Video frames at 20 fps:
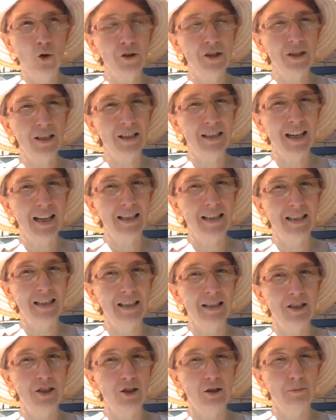intended
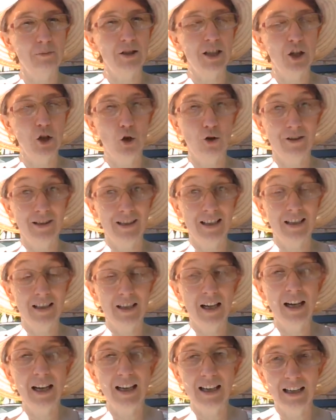to obscure it
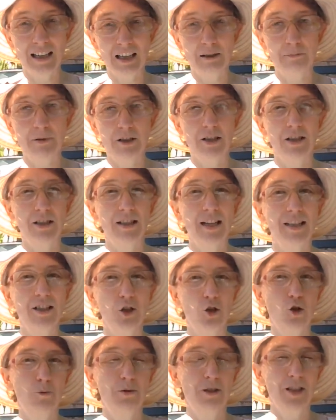entirely, but
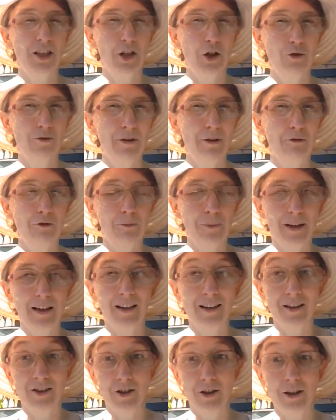intended to obscure it from the
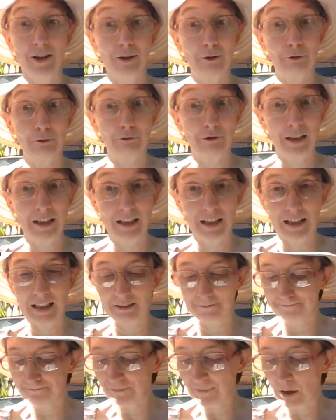eyes of the unfriendly,